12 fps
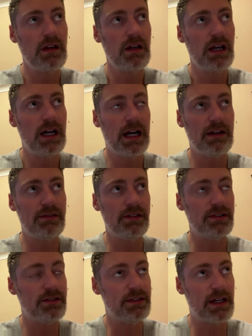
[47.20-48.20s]
I haven't
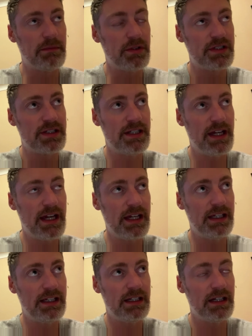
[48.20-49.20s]
done that much
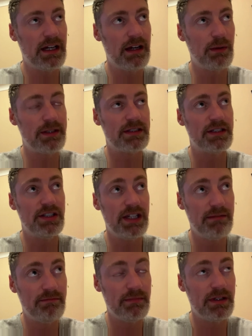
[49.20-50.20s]
today. I went to the
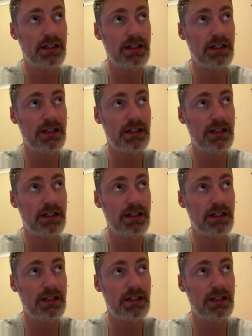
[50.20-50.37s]
gym